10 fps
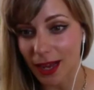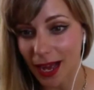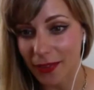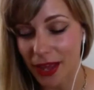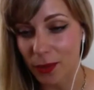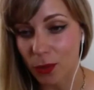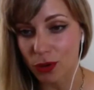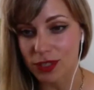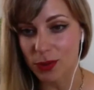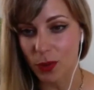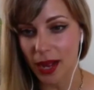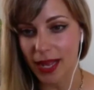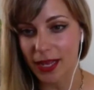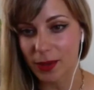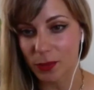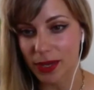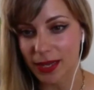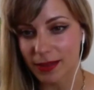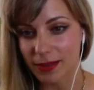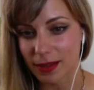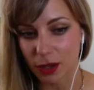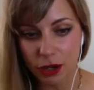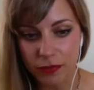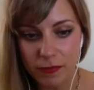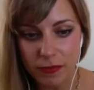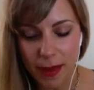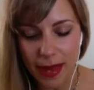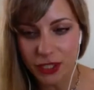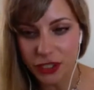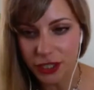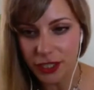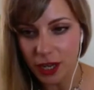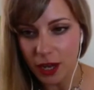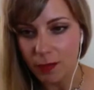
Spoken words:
and then walked away with a lot of information,